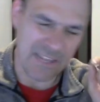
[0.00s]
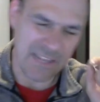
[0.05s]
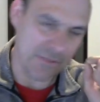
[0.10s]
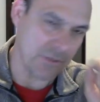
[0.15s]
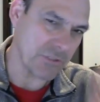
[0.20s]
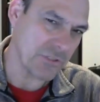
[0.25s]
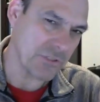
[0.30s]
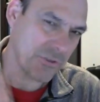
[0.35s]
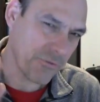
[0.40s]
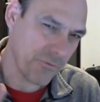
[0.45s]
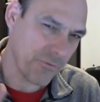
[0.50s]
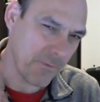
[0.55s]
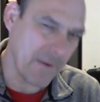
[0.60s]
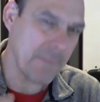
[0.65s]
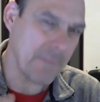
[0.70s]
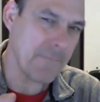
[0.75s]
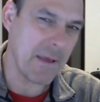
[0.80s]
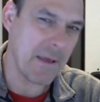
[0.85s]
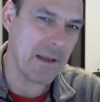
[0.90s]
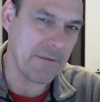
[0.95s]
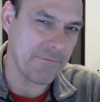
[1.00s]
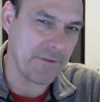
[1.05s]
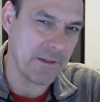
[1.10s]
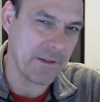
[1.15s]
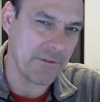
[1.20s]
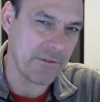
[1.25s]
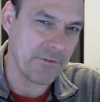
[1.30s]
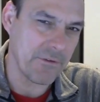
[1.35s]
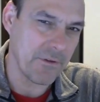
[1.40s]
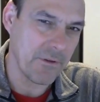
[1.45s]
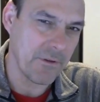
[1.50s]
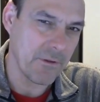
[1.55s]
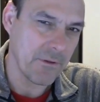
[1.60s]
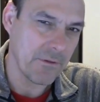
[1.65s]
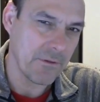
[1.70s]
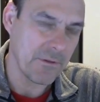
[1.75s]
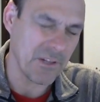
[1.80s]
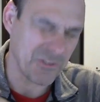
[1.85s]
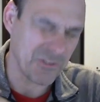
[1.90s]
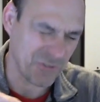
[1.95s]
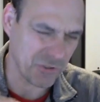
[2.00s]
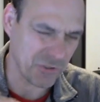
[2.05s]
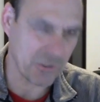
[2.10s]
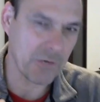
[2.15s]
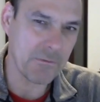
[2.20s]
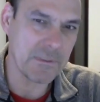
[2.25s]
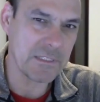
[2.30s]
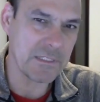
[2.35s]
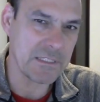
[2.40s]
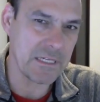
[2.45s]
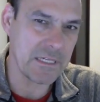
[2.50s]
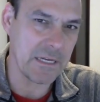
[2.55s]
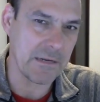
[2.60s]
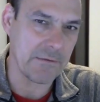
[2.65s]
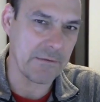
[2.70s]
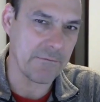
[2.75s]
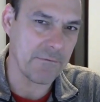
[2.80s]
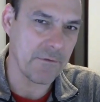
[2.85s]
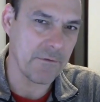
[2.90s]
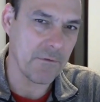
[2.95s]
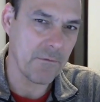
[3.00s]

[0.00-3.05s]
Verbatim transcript: and there's three benefits that you're going to receive